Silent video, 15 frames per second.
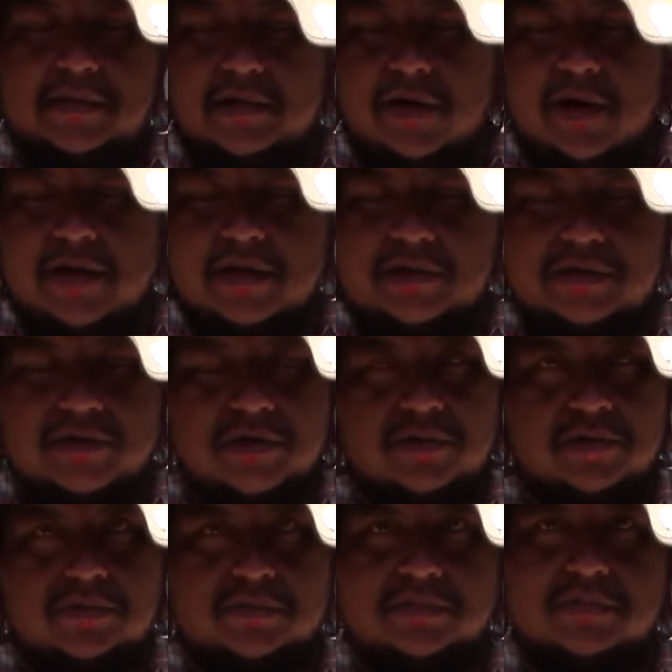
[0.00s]
garden
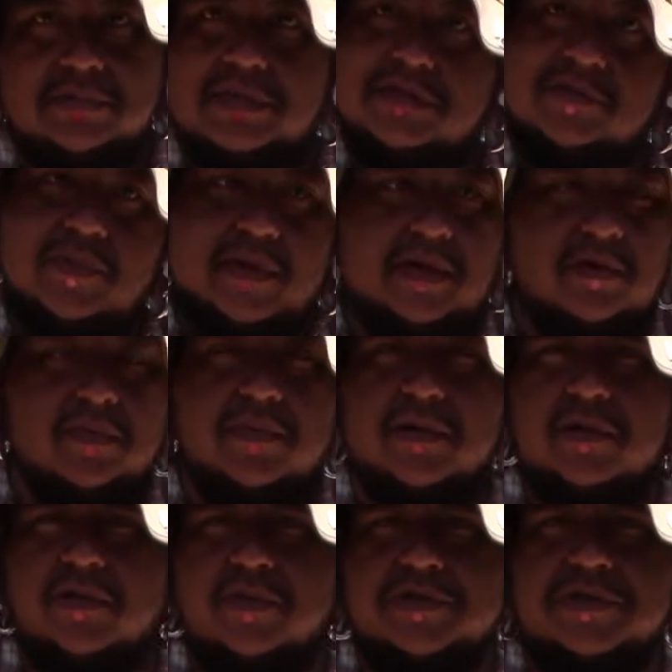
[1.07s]
show this weekend over
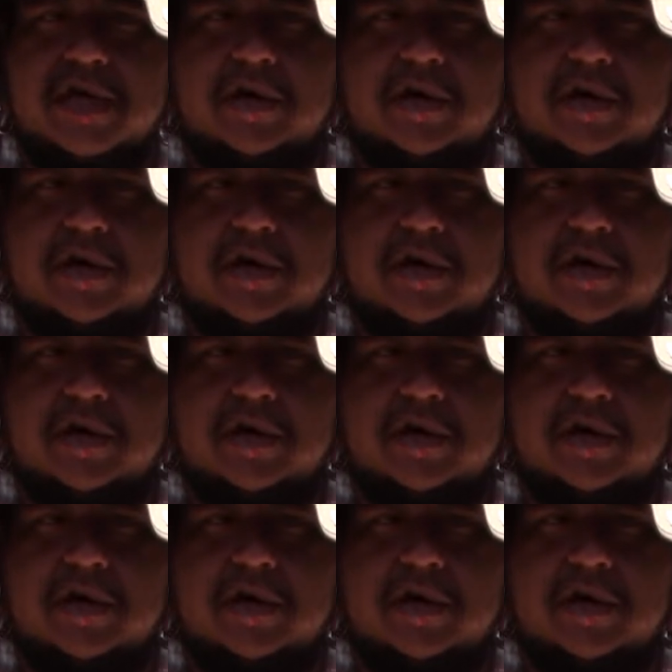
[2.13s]
there in Orange